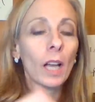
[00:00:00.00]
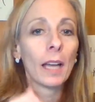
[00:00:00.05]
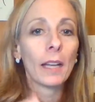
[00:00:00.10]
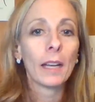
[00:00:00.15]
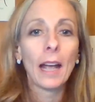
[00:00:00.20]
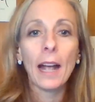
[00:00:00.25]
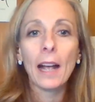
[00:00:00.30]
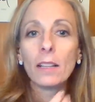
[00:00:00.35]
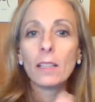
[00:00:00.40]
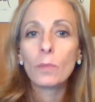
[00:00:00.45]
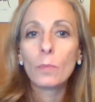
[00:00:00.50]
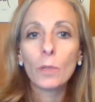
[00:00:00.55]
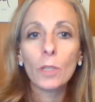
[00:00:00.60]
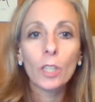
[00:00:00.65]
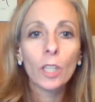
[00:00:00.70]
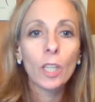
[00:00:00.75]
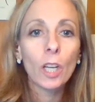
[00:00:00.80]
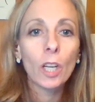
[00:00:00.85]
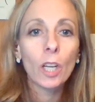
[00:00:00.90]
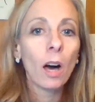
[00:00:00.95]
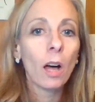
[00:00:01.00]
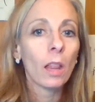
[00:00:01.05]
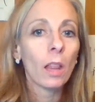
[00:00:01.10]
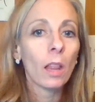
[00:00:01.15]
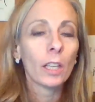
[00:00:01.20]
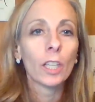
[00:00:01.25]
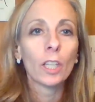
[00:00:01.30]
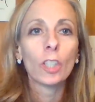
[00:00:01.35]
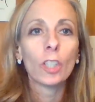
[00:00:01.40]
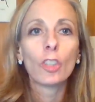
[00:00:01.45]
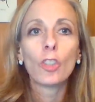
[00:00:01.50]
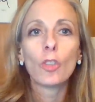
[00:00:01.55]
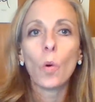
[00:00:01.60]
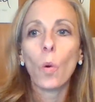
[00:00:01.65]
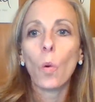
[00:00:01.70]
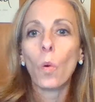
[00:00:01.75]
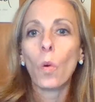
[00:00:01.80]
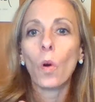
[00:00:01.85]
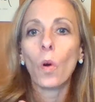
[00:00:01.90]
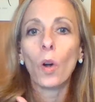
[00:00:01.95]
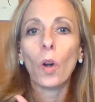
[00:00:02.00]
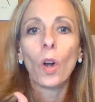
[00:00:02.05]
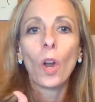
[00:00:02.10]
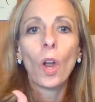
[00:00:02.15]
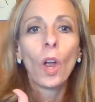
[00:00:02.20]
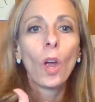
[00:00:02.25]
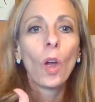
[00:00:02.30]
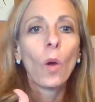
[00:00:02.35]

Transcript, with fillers: at Asbury College or